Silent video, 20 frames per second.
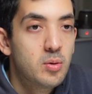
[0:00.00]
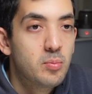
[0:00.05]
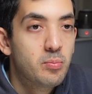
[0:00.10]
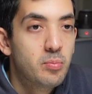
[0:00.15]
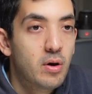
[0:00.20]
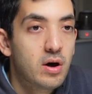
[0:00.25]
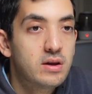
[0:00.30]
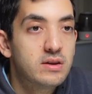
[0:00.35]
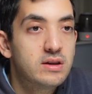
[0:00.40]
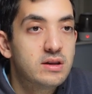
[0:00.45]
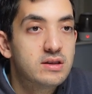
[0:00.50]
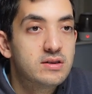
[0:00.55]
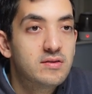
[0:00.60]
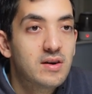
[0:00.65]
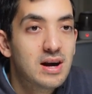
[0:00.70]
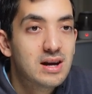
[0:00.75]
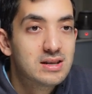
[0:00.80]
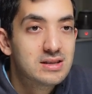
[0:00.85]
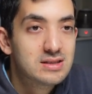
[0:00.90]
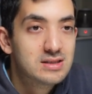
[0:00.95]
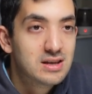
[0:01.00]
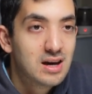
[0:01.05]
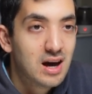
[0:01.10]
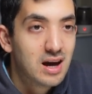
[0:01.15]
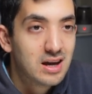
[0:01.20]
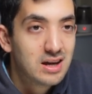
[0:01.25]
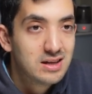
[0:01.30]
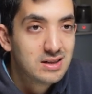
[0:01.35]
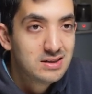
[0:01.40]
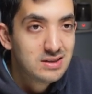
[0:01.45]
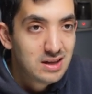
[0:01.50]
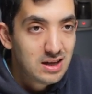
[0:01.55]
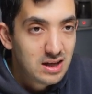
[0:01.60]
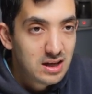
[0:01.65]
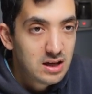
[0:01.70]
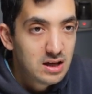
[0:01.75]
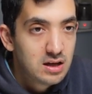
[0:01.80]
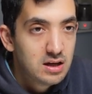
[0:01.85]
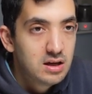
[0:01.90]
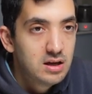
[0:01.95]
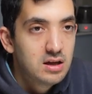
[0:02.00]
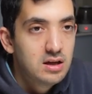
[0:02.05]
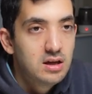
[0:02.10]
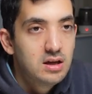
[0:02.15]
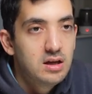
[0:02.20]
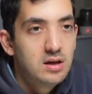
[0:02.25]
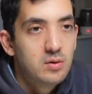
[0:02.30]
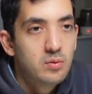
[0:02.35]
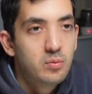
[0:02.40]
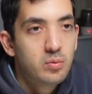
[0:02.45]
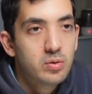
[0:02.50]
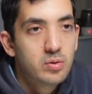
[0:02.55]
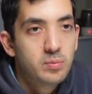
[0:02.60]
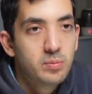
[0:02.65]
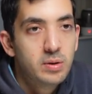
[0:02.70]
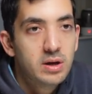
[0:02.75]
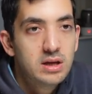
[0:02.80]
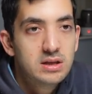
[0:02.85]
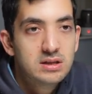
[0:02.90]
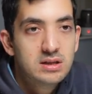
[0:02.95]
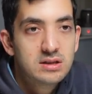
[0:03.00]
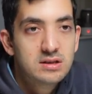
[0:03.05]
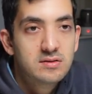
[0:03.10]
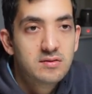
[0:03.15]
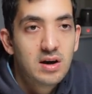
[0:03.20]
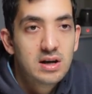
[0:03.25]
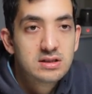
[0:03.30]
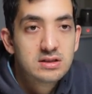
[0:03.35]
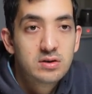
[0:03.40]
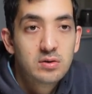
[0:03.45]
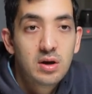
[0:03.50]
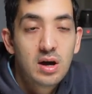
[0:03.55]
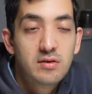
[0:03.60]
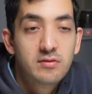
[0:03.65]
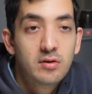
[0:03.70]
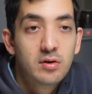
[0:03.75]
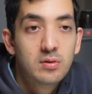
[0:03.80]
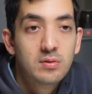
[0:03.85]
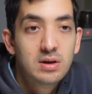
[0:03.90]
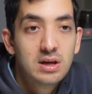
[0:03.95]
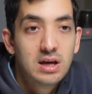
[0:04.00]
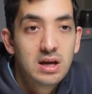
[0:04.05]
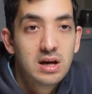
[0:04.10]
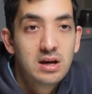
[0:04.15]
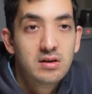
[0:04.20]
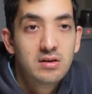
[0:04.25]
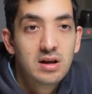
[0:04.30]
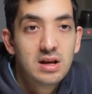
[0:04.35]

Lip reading: but the device ID would be the device that you have only here.